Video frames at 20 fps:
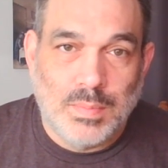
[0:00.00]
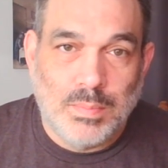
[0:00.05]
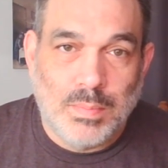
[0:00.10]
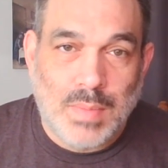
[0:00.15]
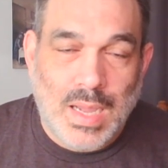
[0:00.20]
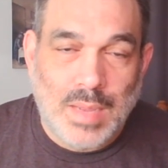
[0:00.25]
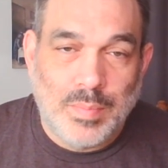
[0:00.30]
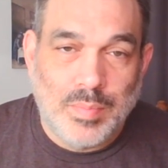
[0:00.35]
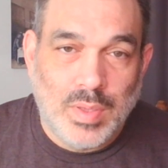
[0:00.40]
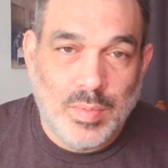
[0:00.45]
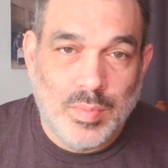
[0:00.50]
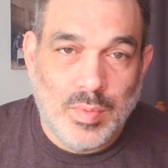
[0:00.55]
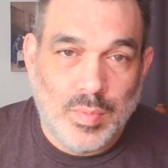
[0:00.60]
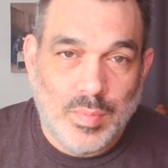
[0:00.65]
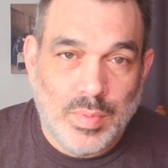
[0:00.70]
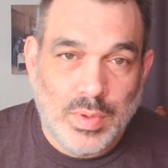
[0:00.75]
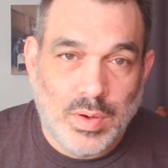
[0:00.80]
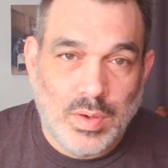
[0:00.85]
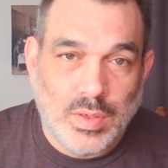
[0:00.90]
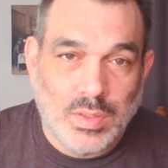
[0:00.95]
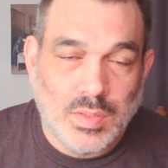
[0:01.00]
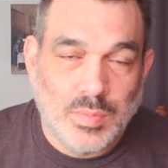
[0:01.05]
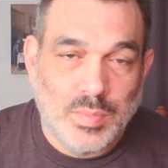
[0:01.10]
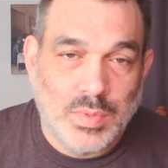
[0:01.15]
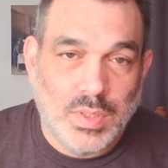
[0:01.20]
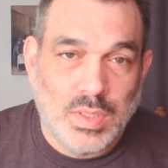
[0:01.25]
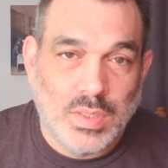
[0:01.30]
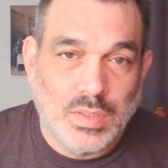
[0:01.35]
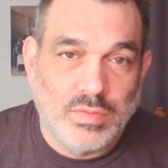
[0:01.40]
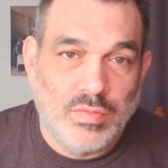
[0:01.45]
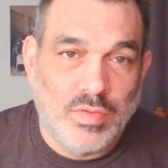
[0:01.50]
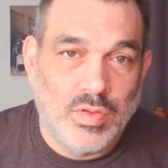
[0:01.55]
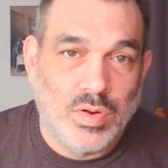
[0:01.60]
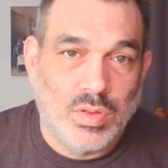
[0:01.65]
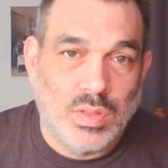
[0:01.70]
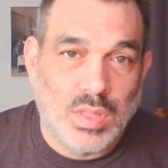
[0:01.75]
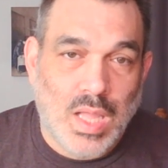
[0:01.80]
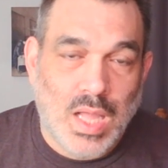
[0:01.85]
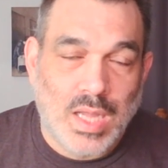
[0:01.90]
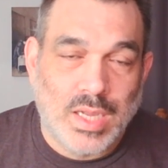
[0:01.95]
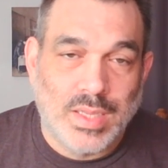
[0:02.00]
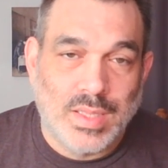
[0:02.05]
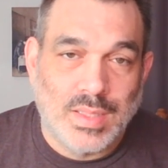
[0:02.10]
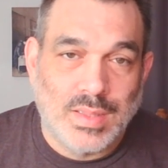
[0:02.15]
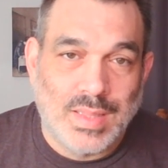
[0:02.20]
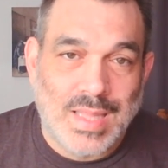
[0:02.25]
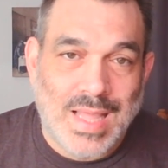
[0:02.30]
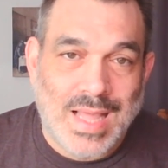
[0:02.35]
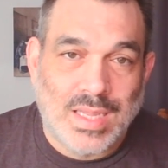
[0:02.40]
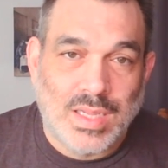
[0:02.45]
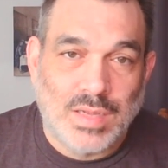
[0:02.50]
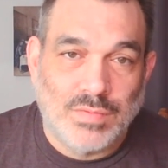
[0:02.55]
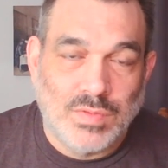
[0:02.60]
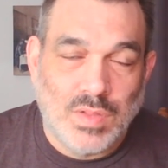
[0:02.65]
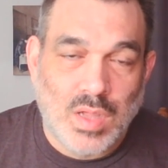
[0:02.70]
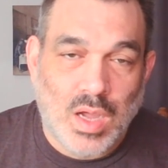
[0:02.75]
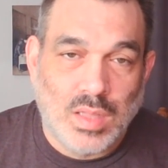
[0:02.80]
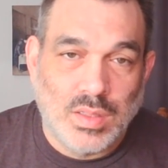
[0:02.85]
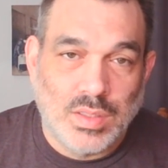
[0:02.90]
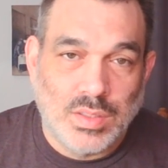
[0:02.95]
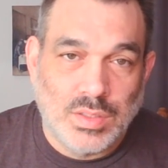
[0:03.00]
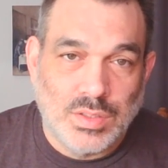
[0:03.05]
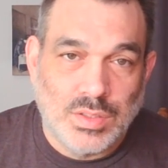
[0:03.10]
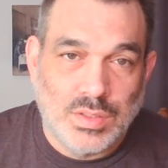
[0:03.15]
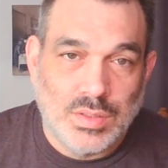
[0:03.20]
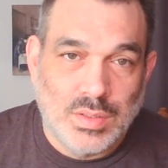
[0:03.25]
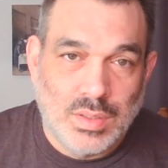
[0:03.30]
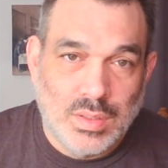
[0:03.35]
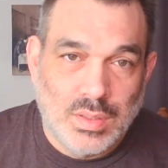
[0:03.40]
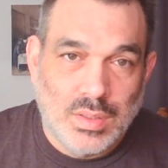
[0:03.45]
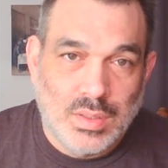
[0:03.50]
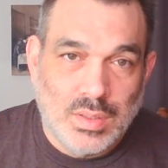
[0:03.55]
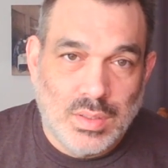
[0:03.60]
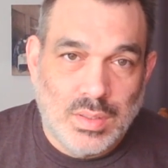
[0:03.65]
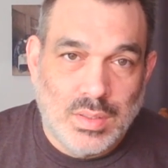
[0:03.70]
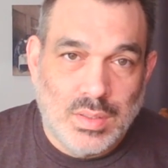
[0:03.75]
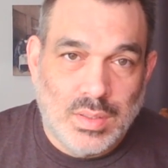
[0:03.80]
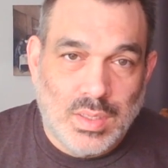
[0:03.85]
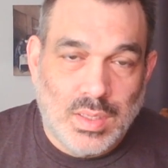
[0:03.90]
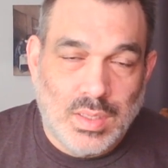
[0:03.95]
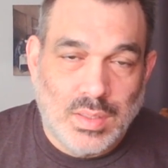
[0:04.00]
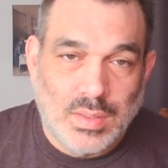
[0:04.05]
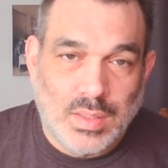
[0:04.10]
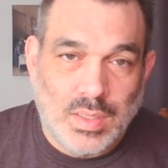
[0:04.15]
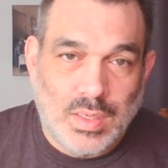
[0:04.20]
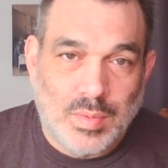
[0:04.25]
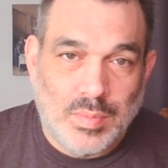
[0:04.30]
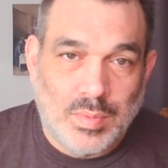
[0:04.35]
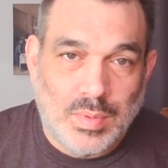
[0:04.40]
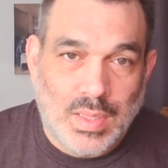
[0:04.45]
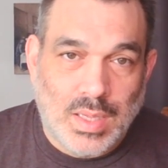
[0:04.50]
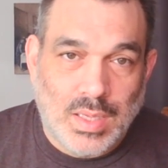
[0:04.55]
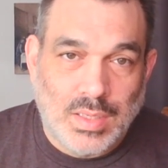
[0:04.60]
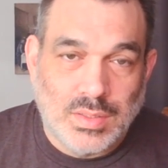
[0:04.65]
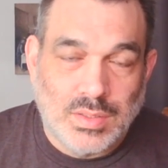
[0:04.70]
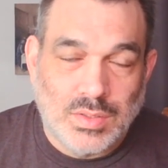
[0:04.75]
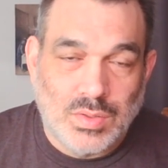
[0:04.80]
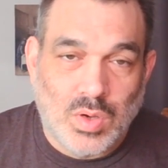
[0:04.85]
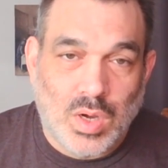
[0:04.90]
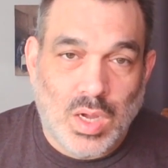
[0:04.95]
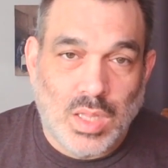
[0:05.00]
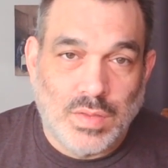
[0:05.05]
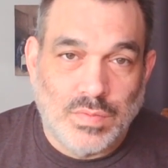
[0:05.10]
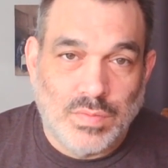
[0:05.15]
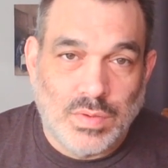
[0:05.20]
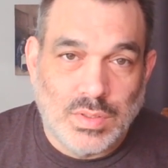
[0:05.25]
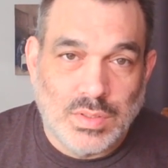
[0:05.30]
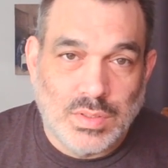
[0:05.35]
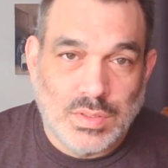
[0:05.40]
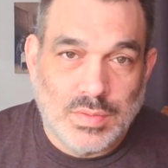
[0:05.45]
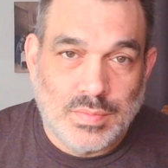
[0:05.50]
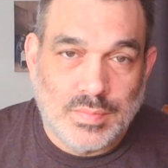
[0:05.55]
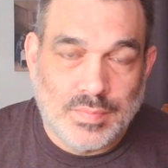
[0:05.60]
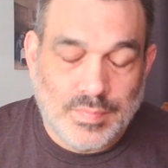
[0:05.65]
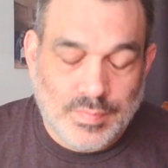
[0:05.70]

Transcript: "My people perish because of their lack of knowledge." And that applies to all of us.